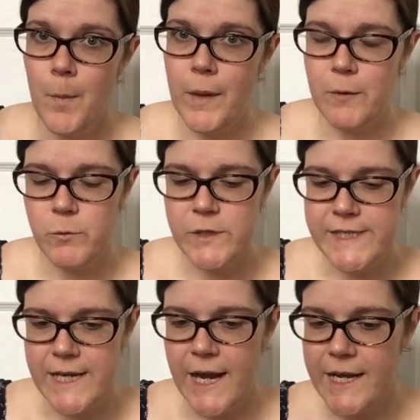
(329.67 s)
But we'll
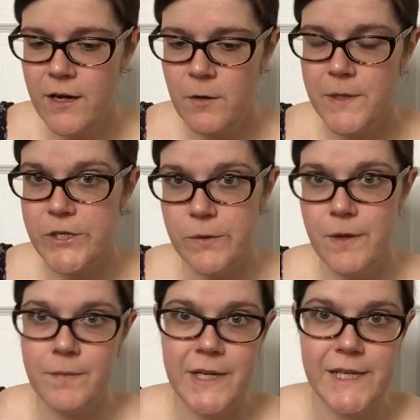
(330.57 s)
see. I can always show
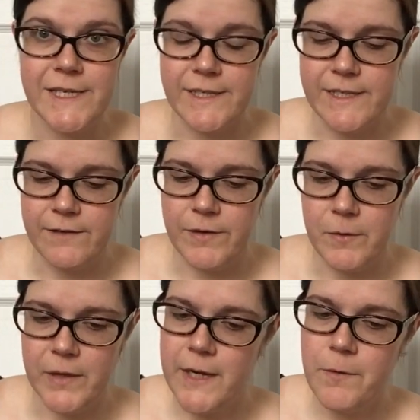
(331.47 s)
him these and see if he
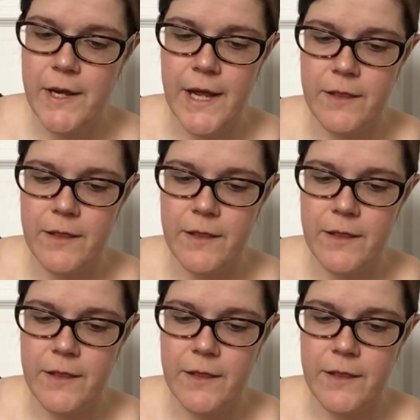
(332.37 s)
would like one.